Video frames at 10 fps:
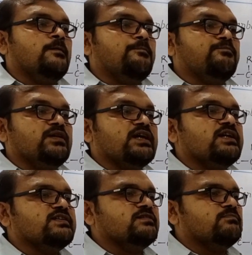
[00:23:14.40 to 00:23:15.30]

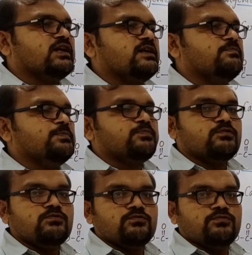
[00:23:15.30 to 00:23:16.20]
mechanism can be
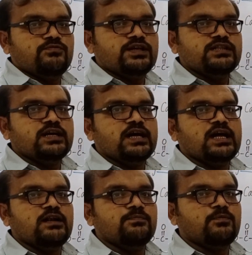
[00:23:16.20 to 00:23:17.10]
proved with the
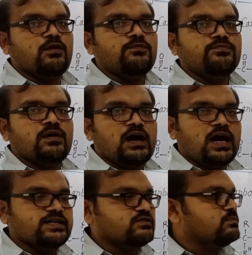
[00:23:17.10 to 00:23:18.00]
help of
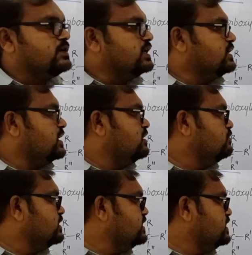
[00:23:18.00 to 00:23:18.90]
isomeric
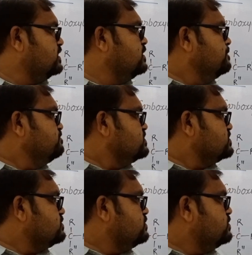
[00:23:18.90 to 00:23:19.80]
haloketone.
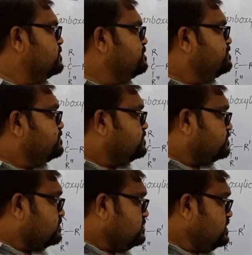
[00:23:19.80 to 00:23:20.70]
So
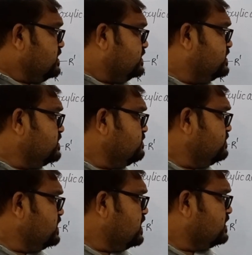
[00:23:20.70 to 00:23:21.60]
here
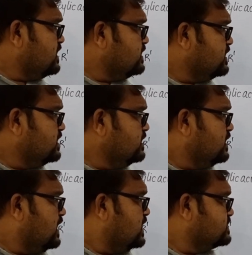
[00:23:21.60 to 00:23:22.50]
we are
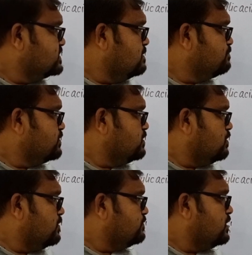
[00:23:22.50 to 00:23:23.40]
taking example
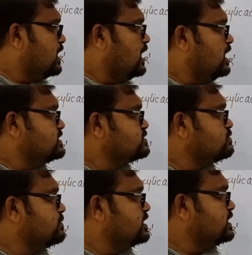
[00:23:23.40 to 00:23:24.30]
of
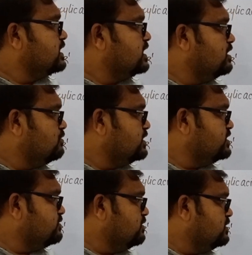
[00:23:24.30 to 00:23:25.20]
isomeric
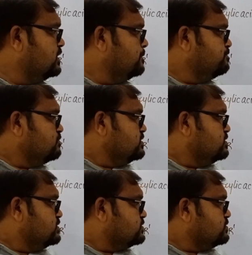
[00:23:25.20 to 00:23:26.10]
haloketone.
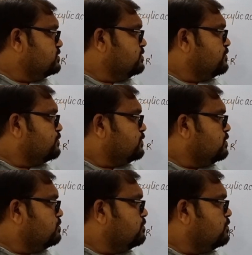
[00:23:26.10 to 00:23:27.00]
So
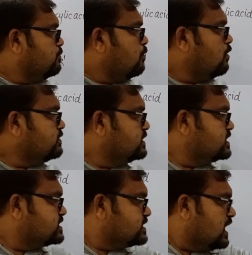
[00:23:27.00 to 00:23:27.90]
from both
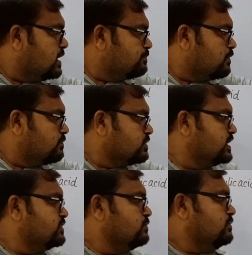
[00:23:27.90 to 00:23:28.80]
this type of
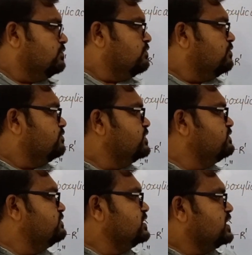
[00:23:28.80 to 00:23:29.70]
ketone
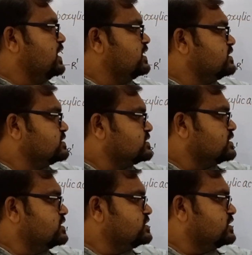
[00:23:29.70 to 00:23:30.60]
we will get
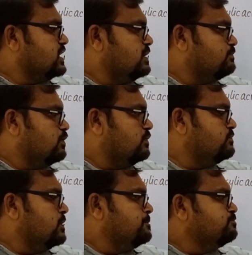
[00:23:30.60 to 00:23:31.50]
such type
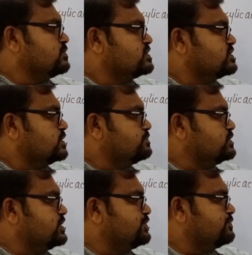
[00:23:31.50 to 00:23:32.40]
of
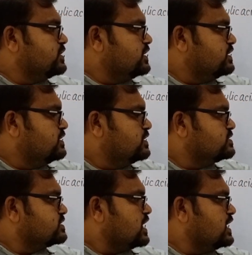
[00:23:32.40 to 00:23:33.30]
substituted
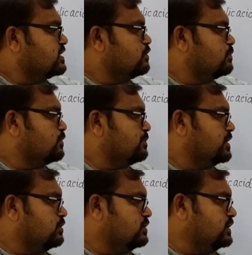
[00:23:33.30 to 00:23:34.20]

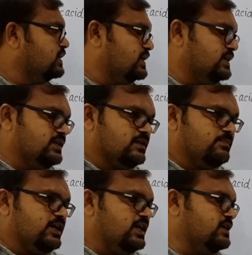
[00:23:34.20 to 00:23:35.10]
cyclopropanone
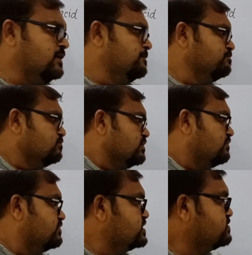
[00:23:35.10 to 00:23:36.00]
intermediate,
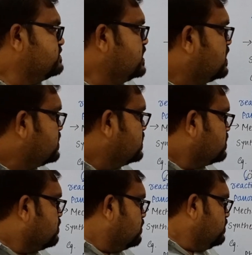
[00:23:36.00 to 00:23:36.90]
which will
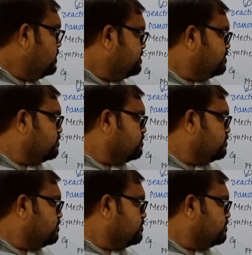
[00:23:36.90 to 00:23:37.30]
undergo